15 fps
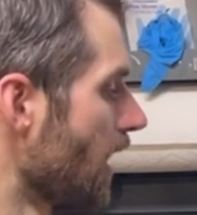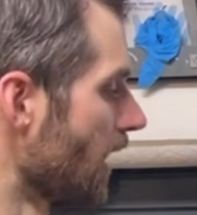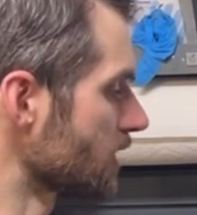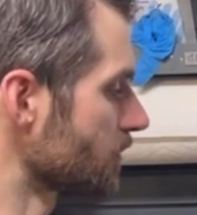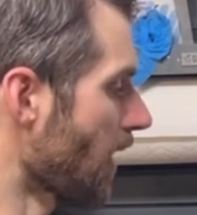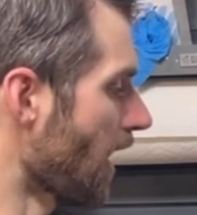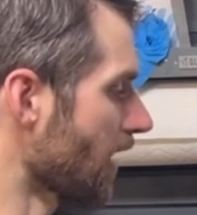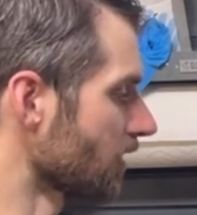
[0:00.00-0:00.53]

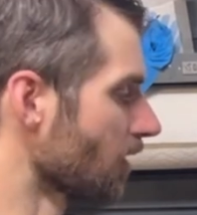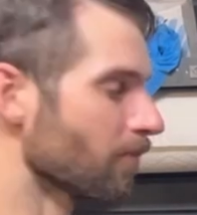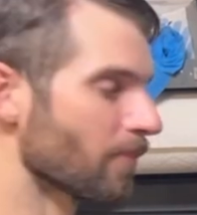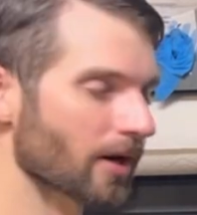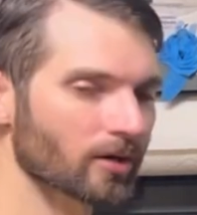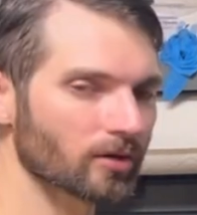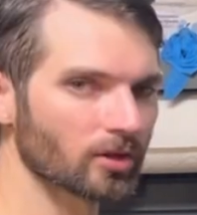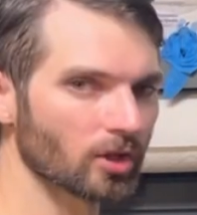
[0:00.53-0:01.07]
as buying the
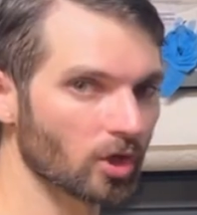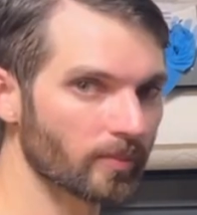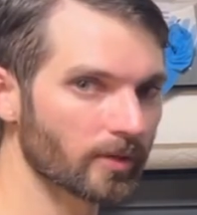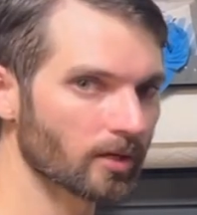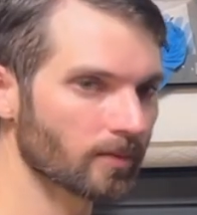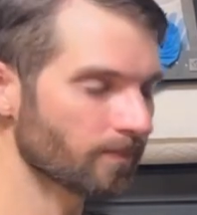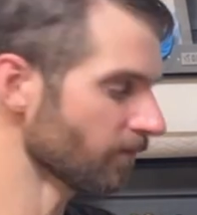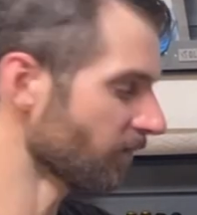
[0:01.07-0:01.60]
bare
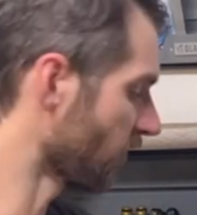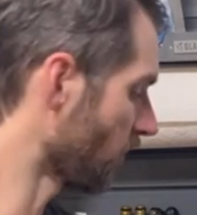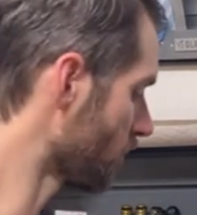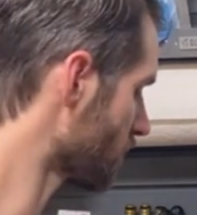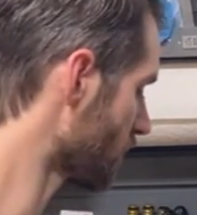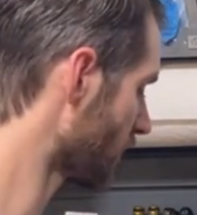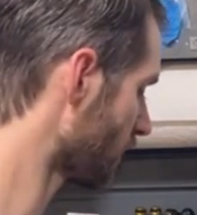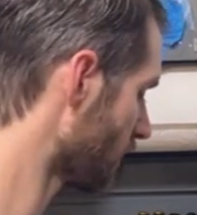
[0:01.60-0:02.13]
aluminum
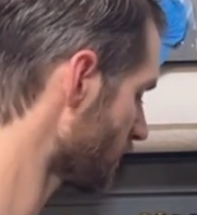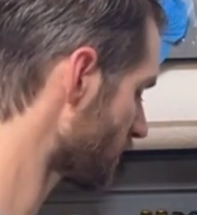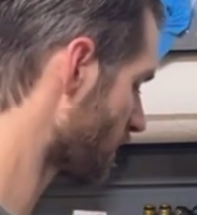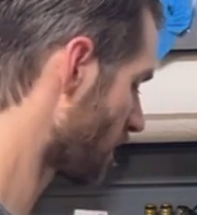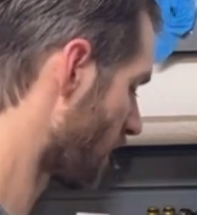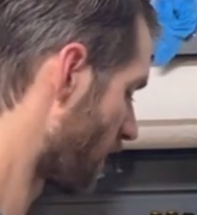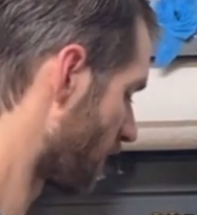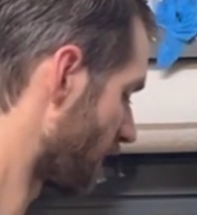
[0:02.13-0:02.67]
version of this.